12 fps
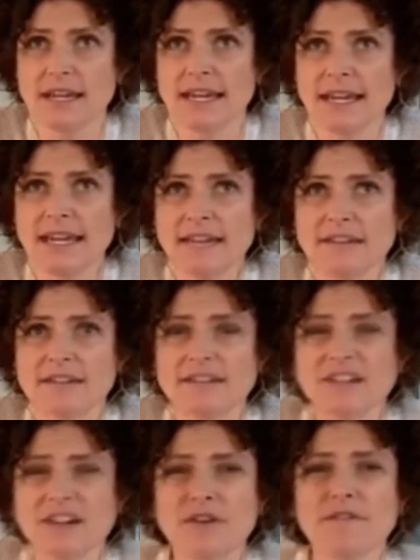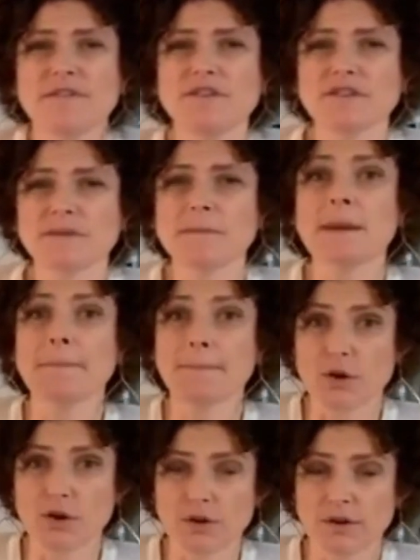It, at first might
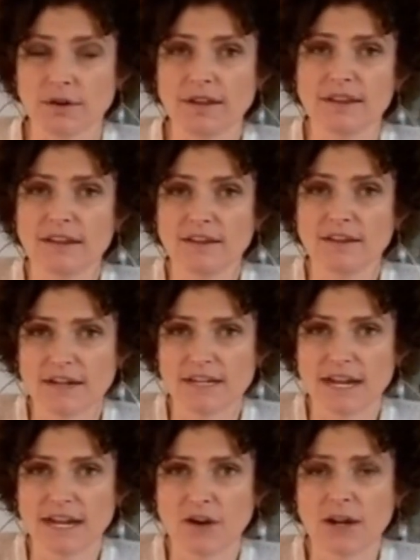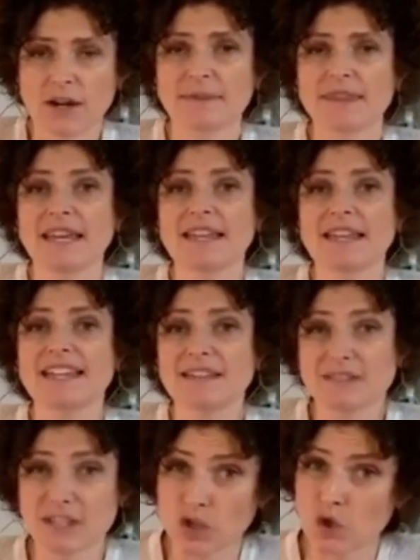burn the affected area, but then it
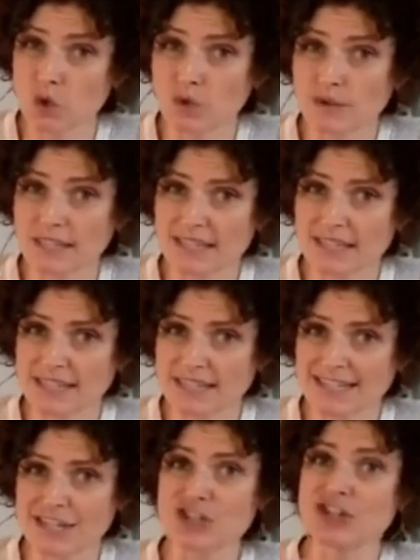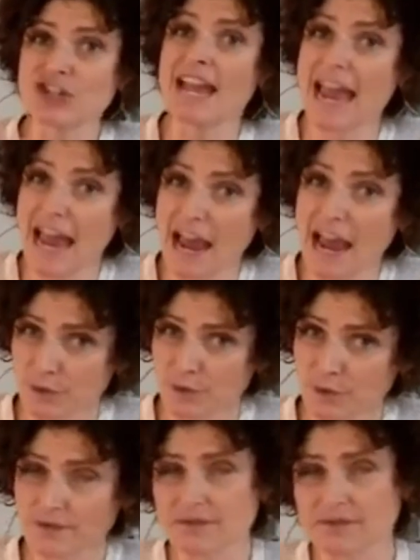gives it a cooling sensation
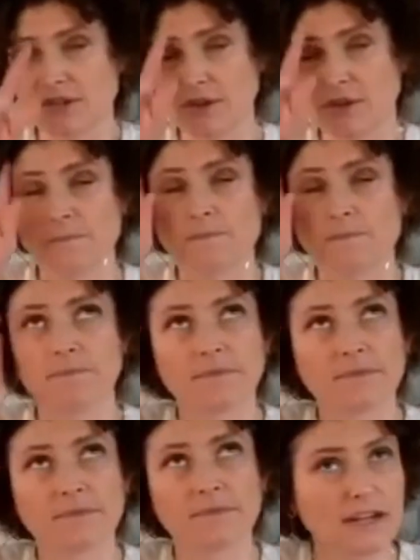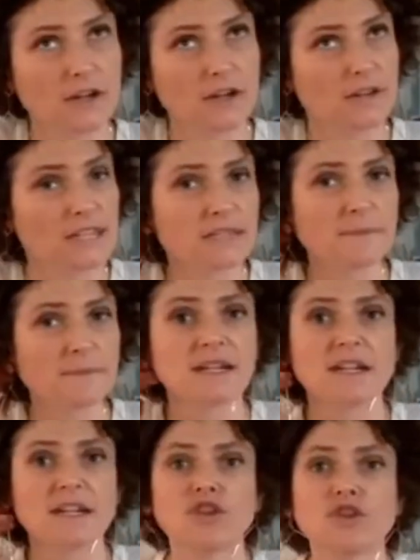afterward. So I know that that's
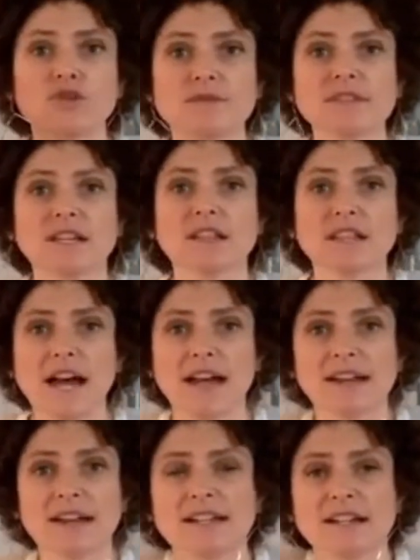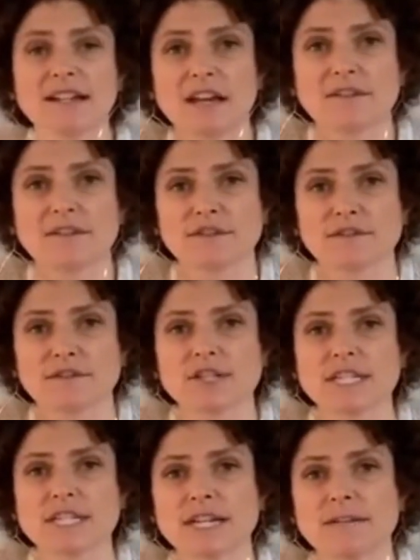been used a lot in a lot of
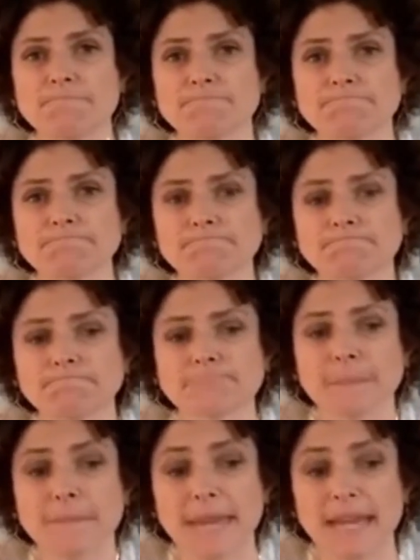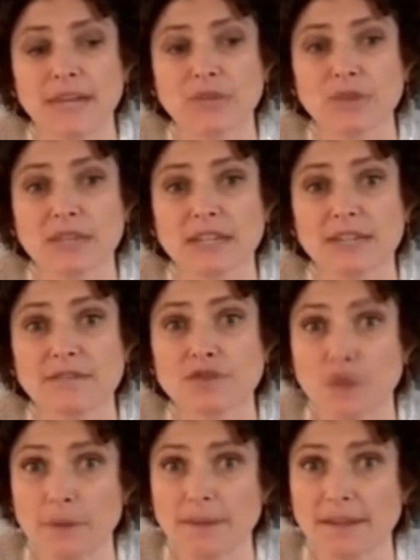different pain relief
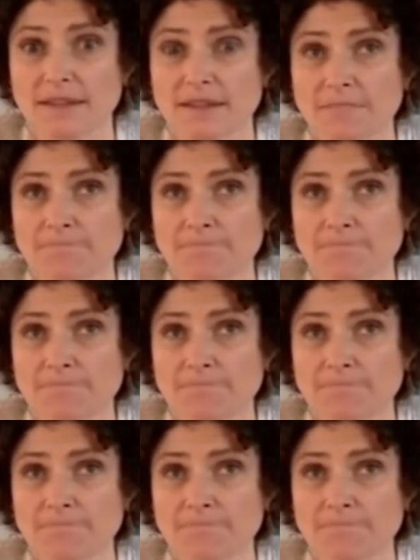treatments.